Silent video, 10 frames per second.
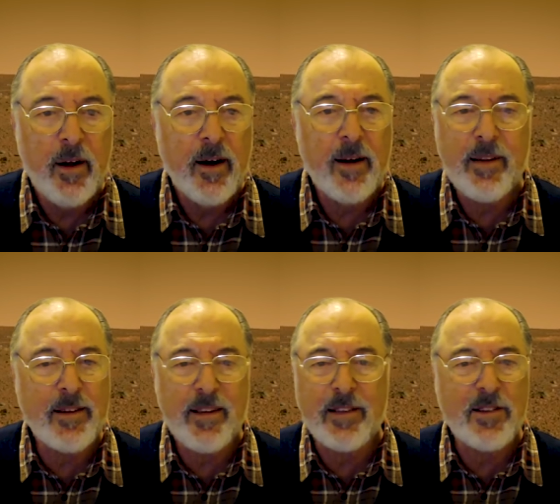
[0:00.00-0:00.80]
Uh, that,
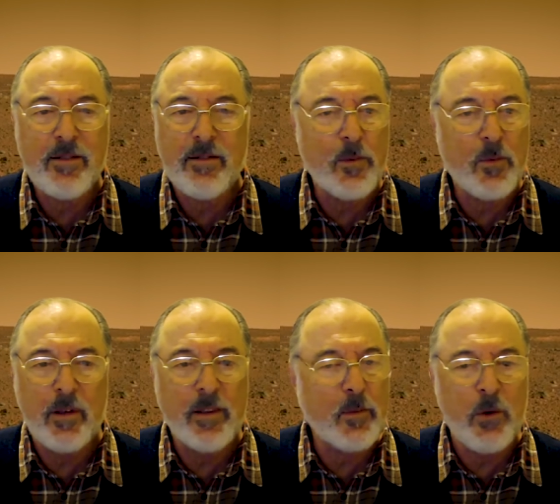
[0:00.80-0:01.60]
that's,
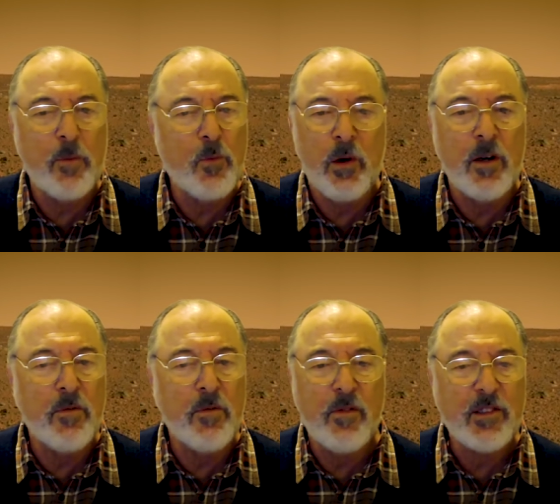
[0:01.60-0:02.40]
we're, we're
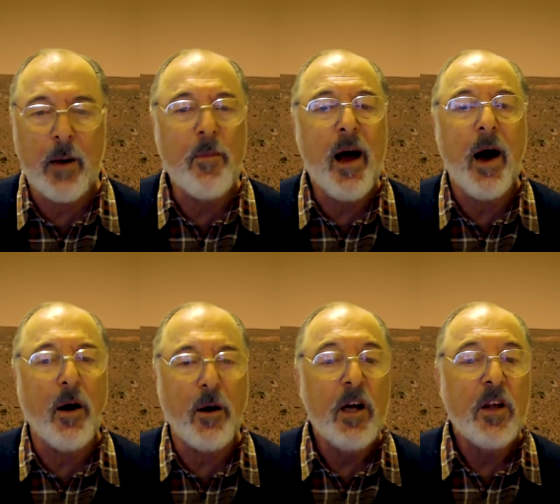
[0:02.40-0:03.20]

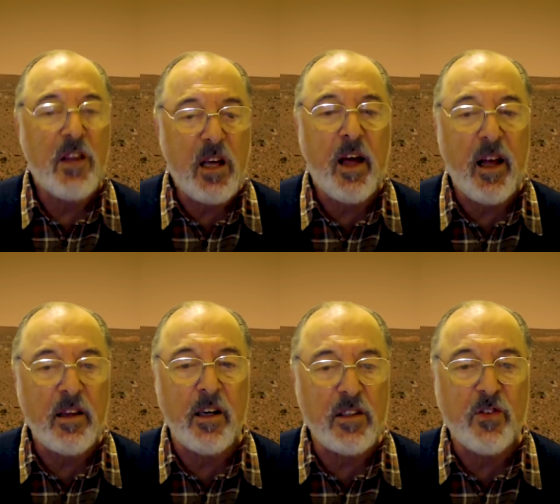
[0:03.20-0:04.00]
somehow thinking
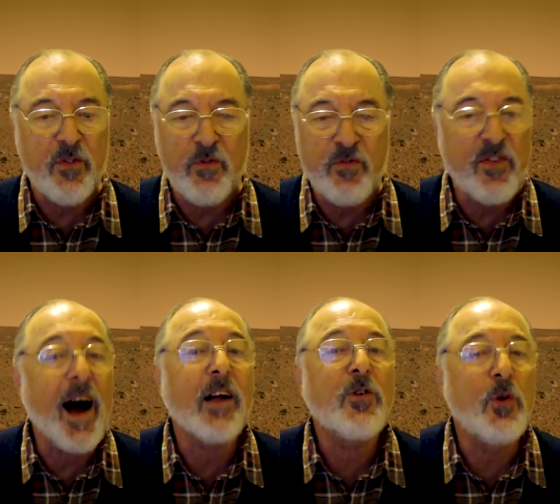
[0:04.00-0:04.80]
that it's
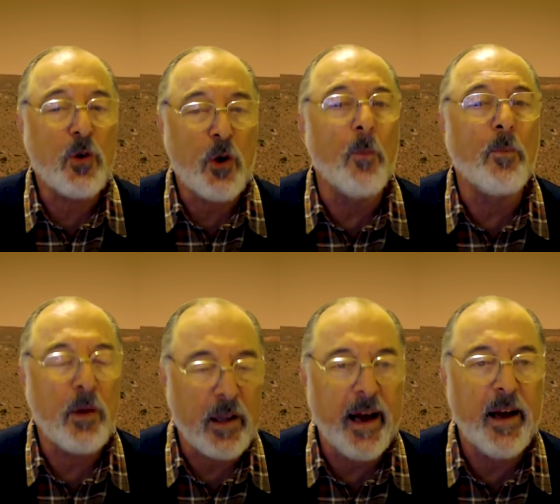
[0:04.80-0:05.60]
far too
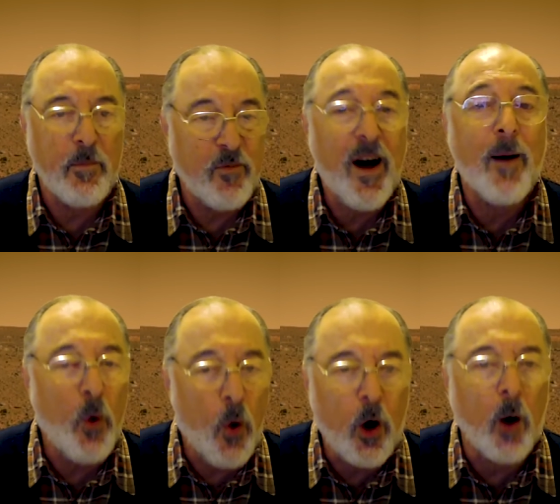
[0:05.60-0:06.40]
complicated, far
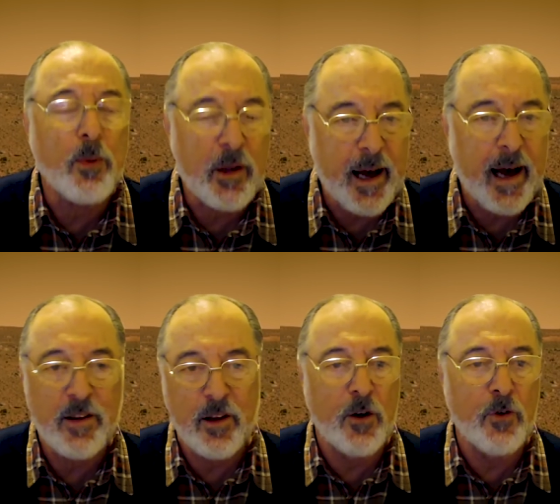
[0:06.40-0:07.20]
more complicated
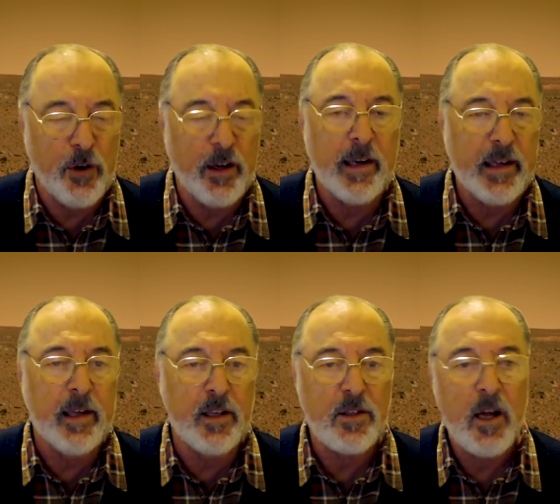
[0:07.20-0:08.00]
than it really
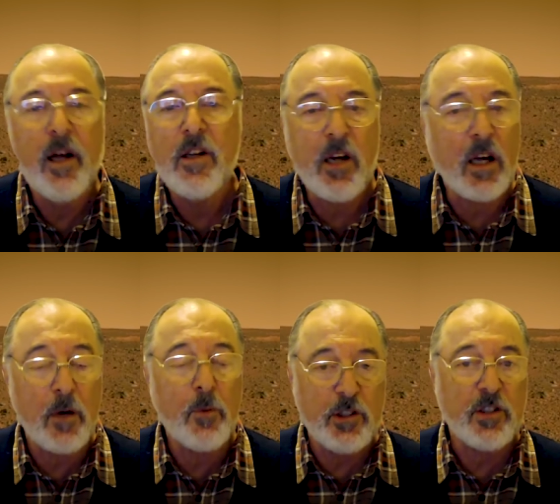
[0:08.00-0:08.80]
is. So I think
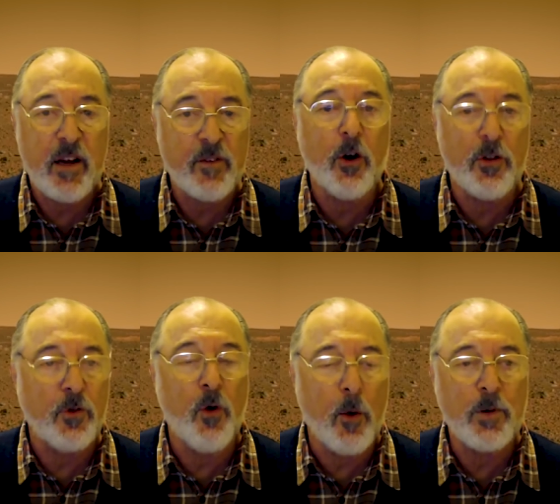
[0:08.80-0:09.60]
we just have got the
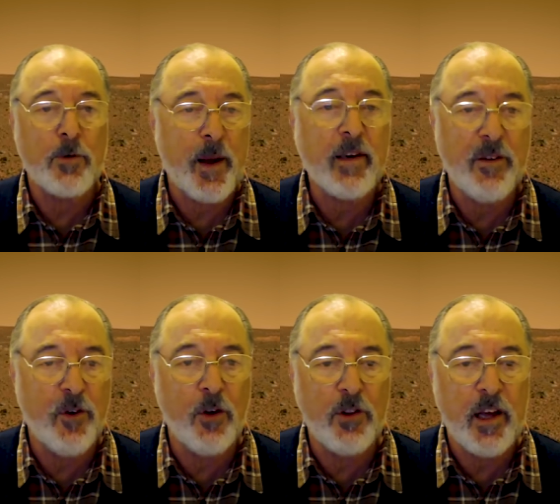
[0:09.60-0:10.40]
wrong perspective
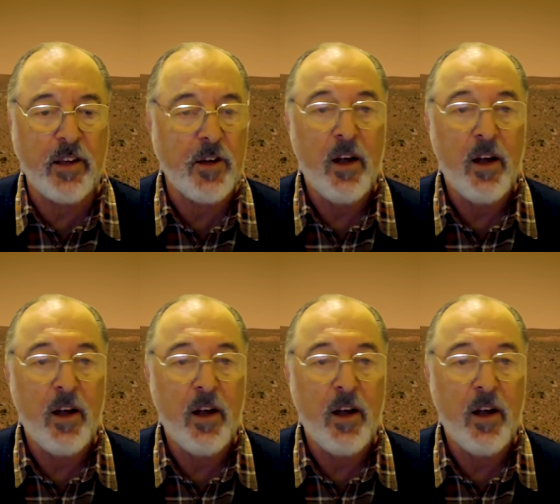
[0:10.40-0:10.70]
on things.